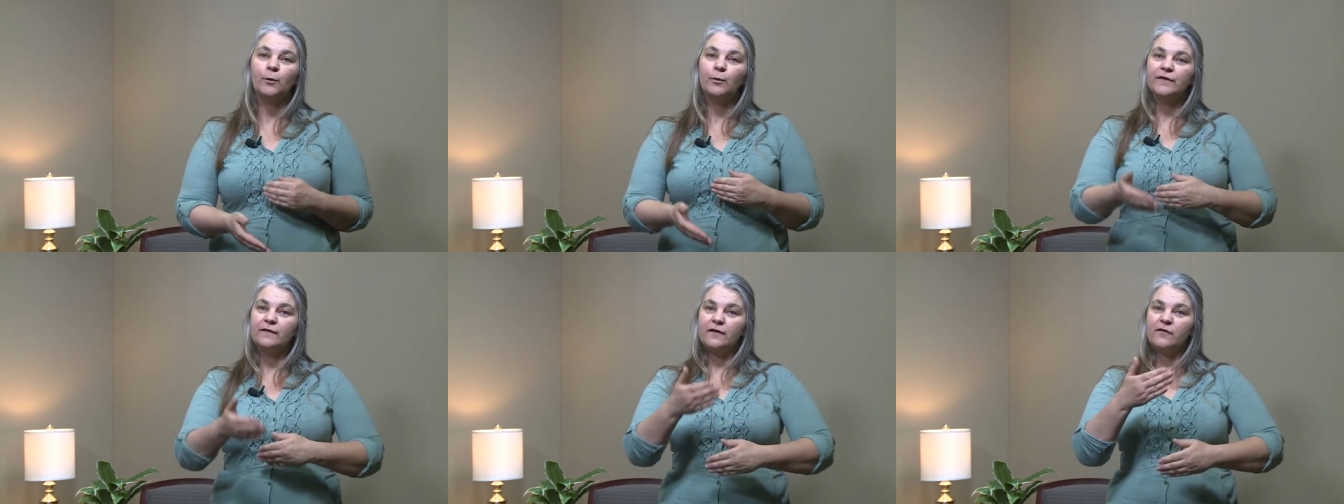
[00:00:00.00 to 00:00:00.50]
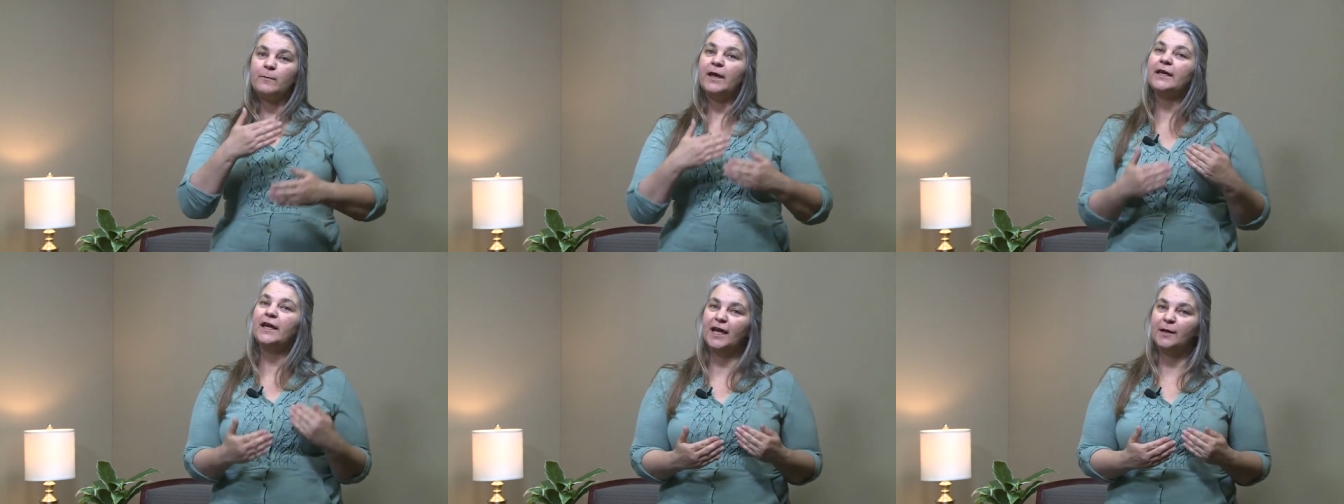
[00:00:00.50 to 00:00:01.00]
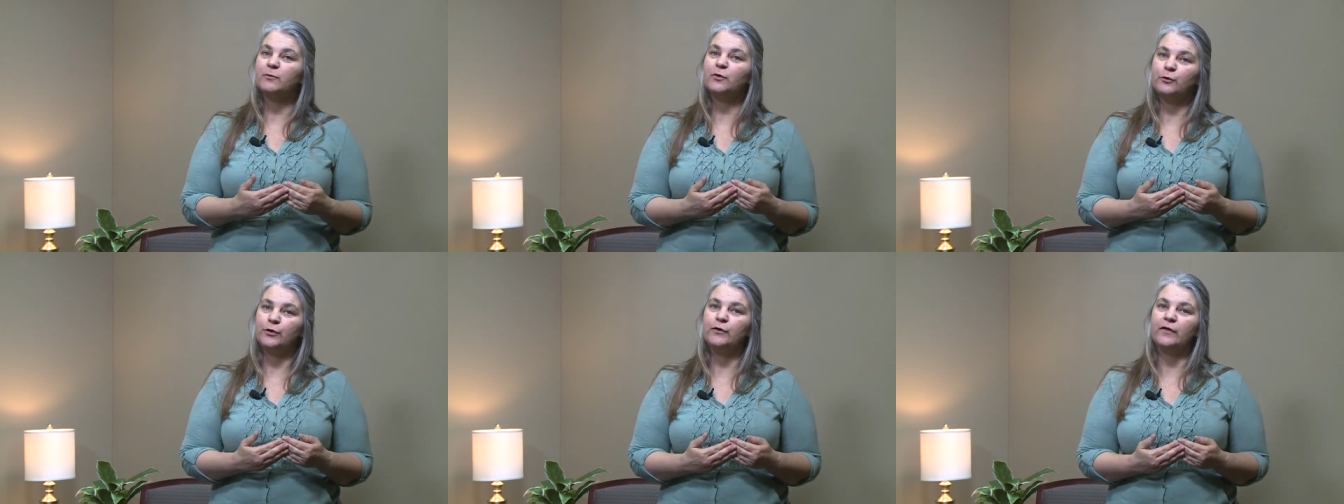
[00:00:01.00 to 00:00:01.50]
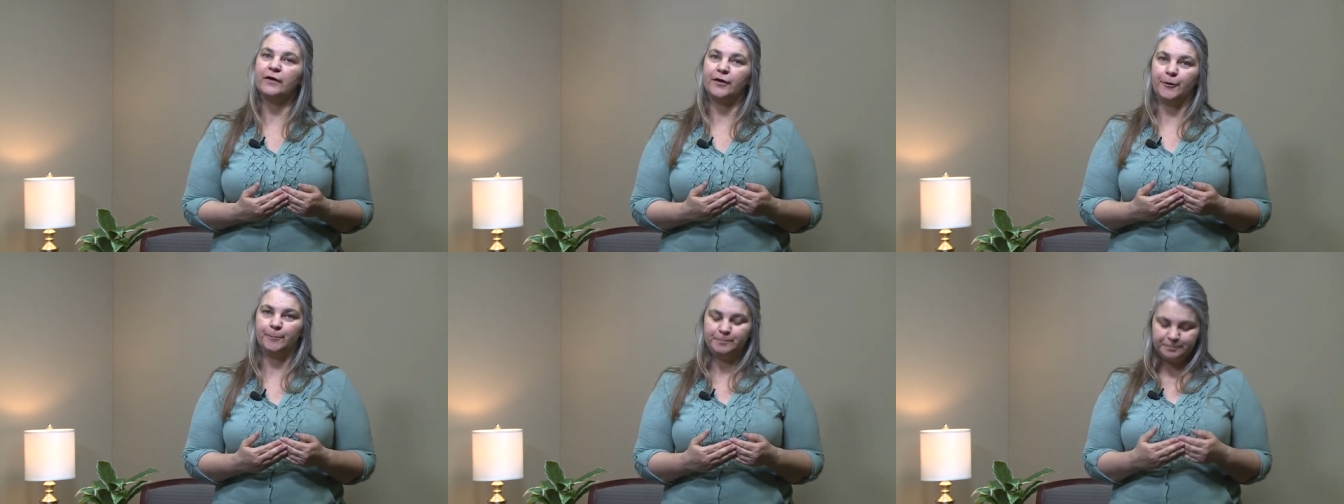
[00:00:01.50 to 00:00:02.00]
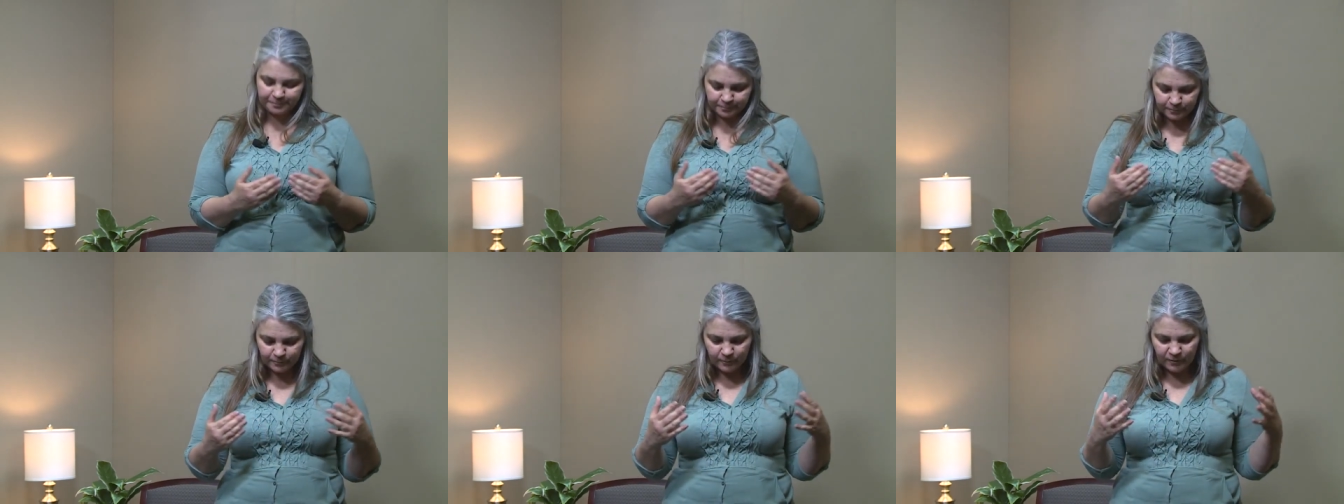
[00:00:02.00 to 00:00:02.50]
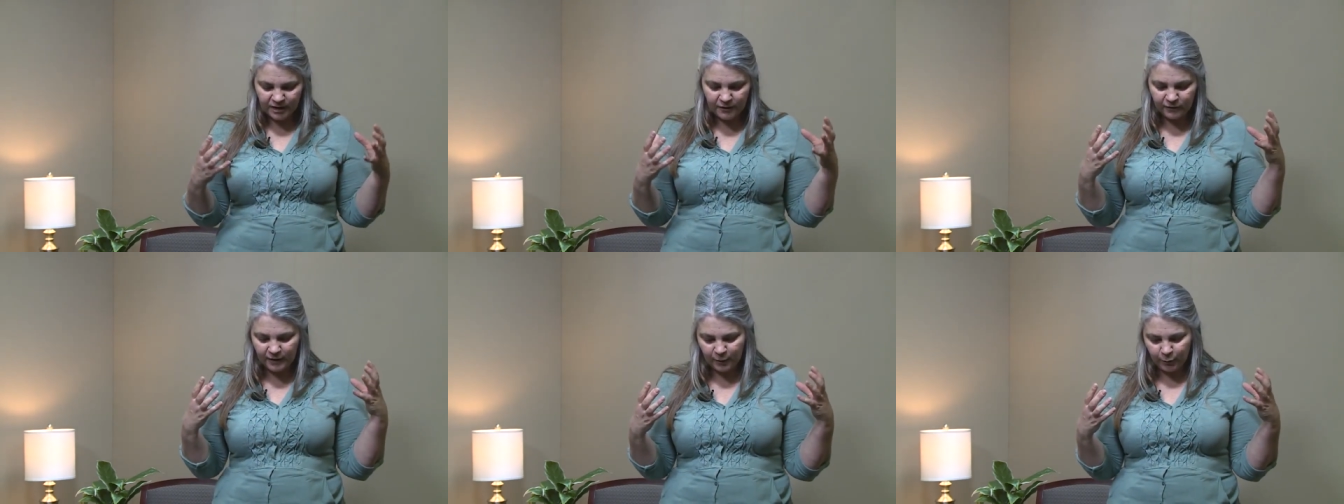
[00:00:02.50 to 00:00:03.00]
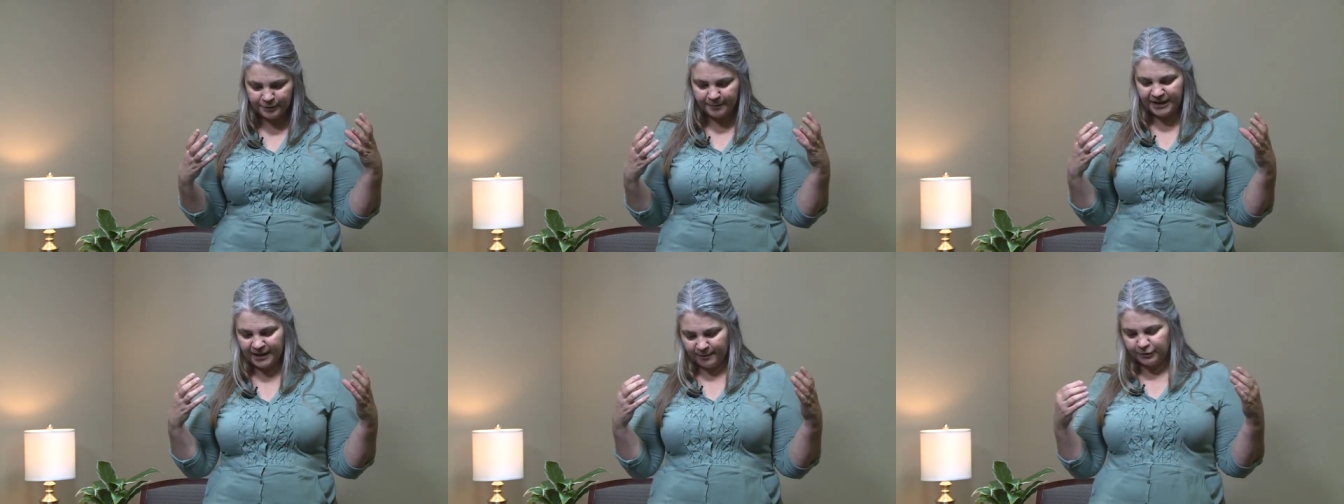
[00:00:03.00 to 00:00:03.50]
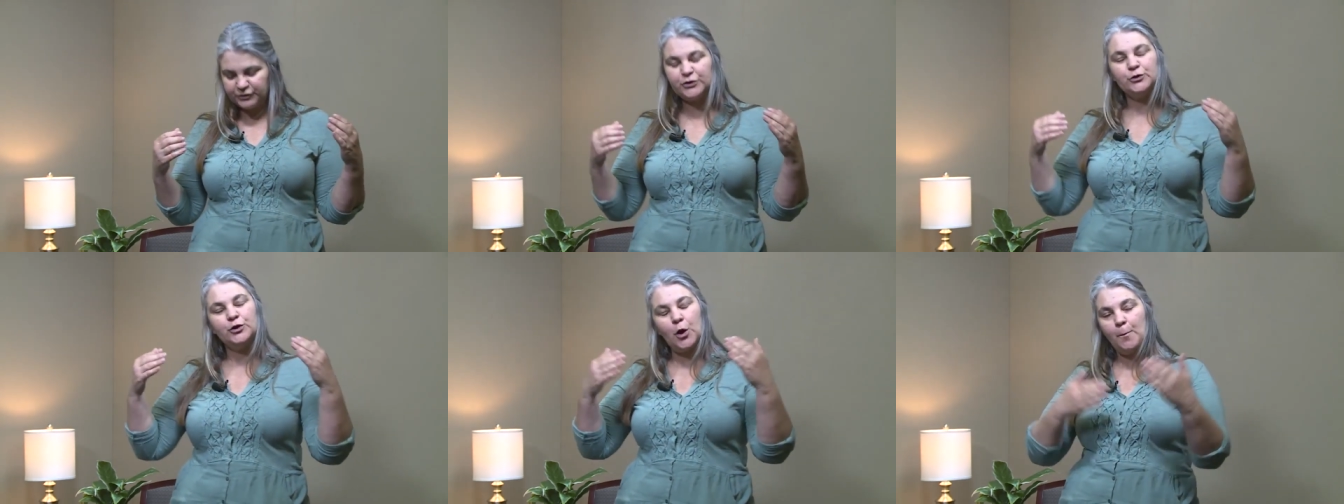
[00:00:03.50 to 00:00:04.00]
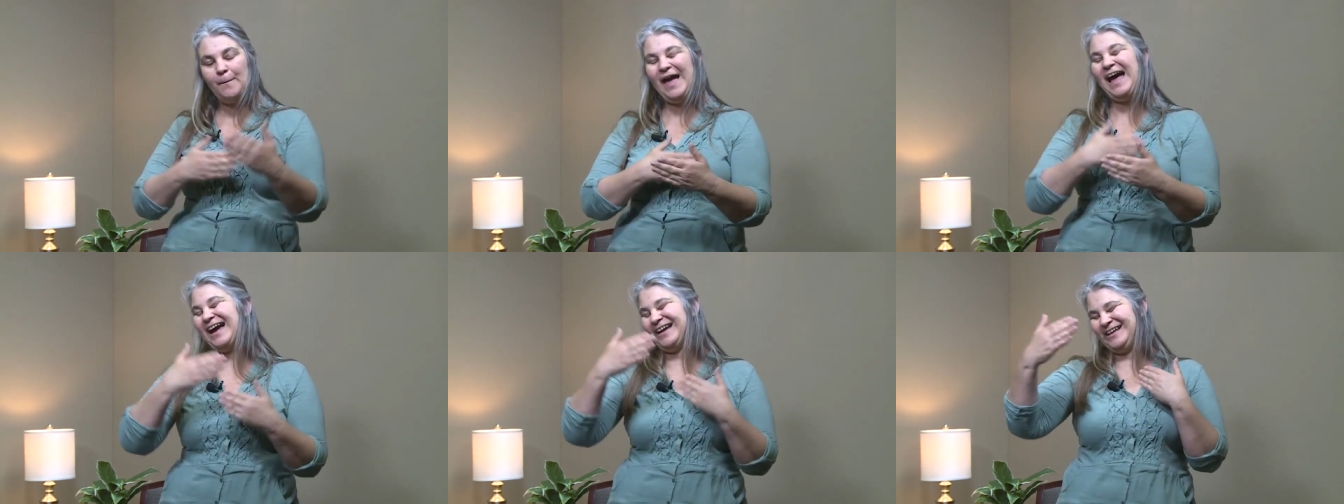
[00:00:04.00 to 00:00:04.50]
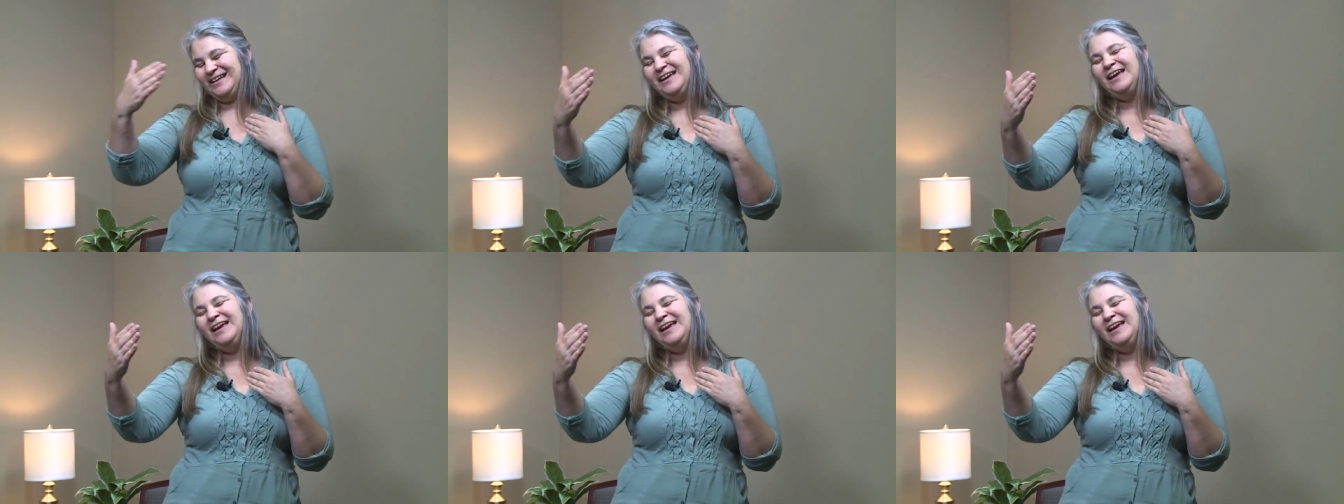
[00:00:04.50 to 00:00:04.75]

when these men came through there, they would be able to go back.